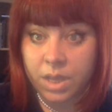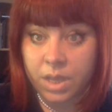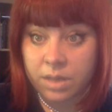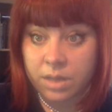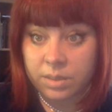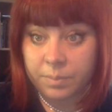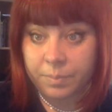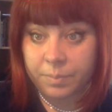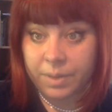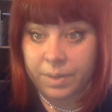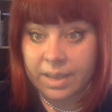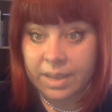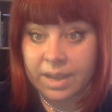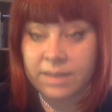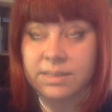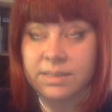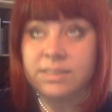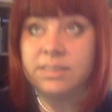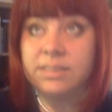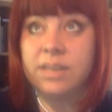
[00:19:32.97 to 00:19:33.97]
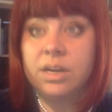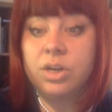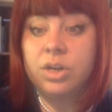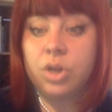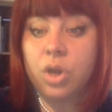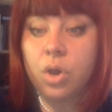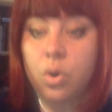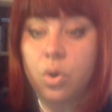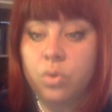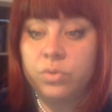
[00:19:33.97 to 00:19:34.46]
The Pleiades are
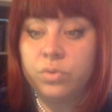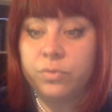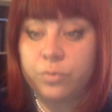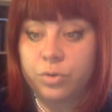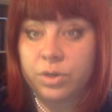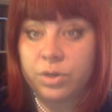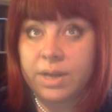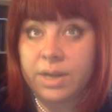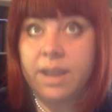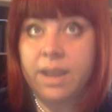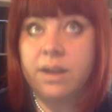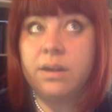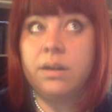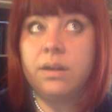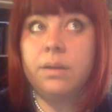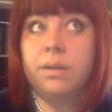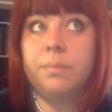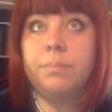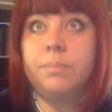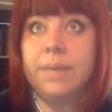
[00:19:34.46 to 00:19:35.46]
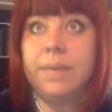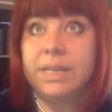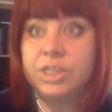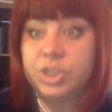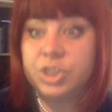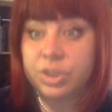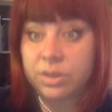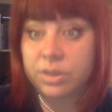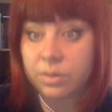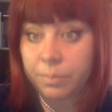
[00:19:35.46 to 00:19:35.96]
known for their
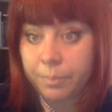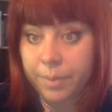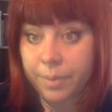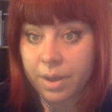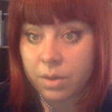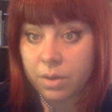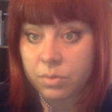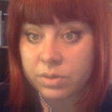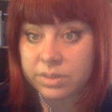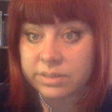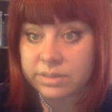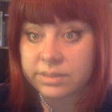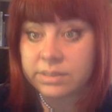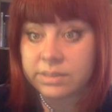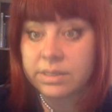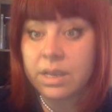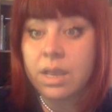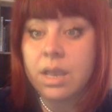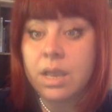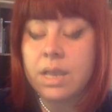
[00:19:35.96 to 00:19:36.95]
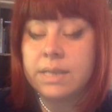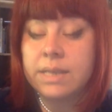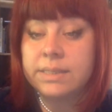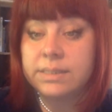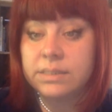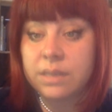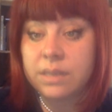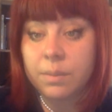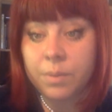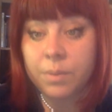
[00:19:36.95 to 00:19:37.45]
magical powers,
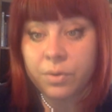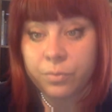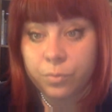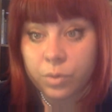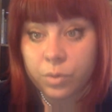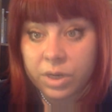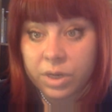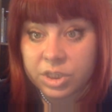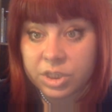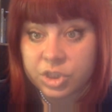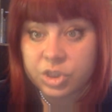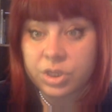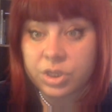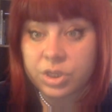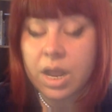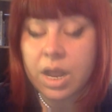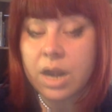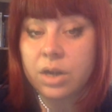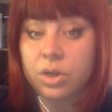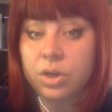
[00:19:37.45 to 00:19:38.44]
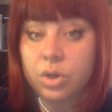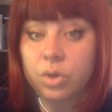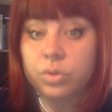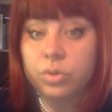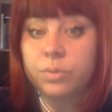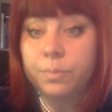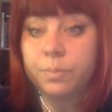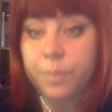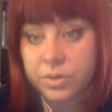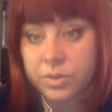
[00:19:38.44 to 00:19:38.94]
some of which are
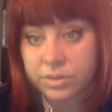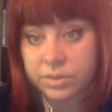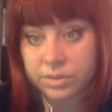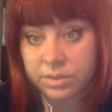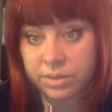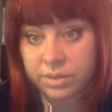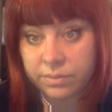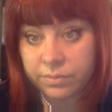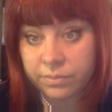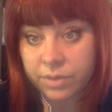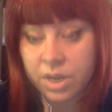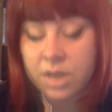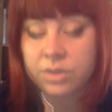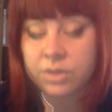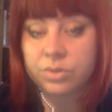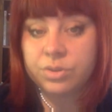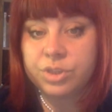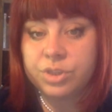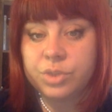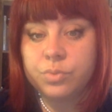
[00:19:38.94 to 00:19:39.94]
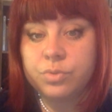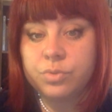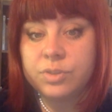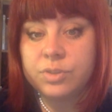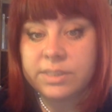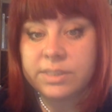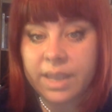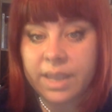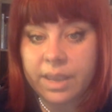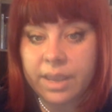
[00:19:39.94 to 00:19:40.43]
not positive. So, this would
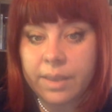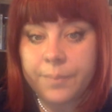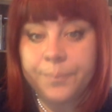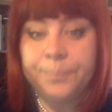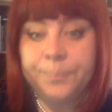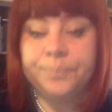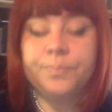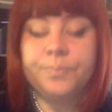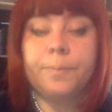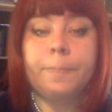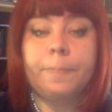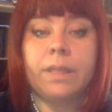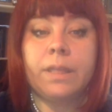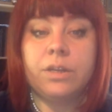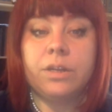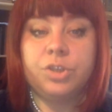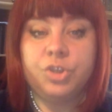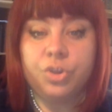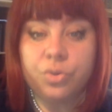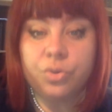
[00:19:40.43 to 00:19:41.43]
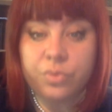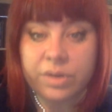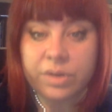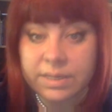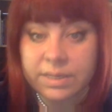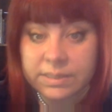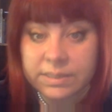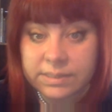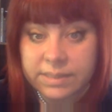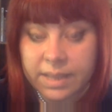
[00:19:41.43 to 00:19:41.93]
say during
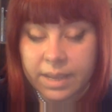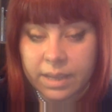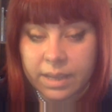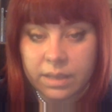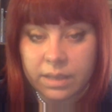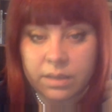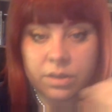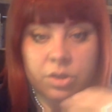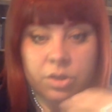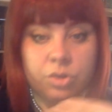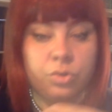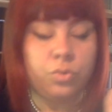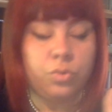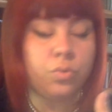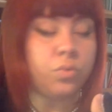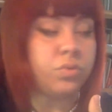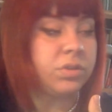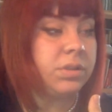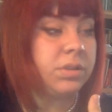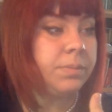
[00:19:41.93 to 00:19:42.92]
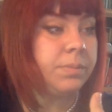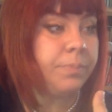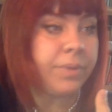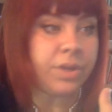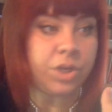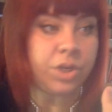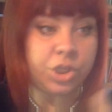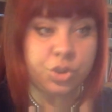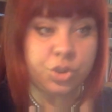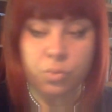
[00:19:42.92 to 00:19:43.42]
this day, do
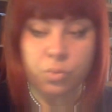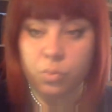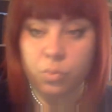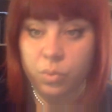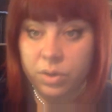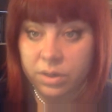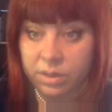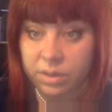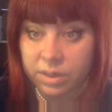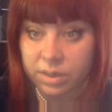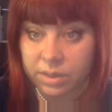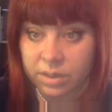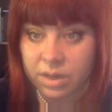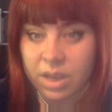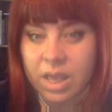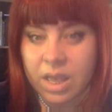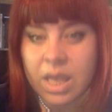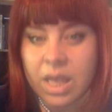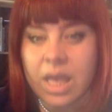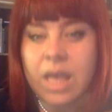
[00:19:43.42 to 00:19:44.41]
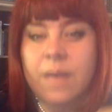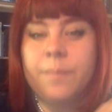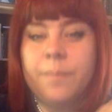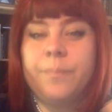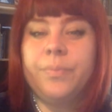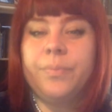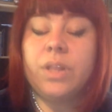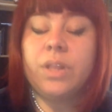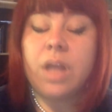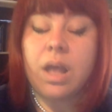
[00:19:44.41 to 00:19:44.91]
spiritual work,
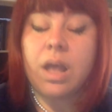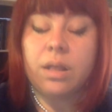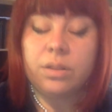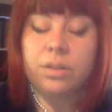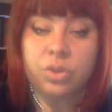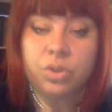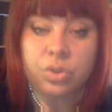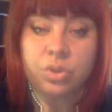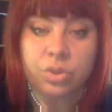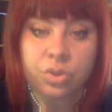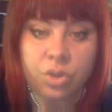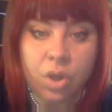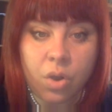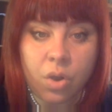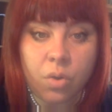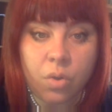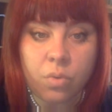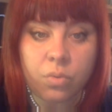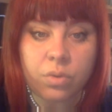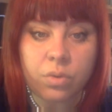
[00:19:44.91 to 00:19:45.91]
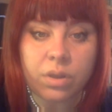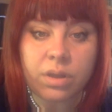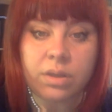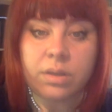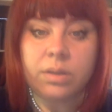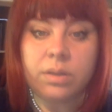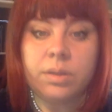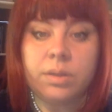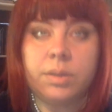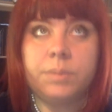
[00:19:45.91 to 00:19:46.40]
no.
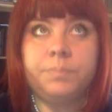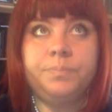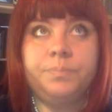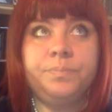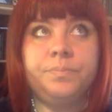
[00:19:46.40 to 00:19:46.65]
Uh,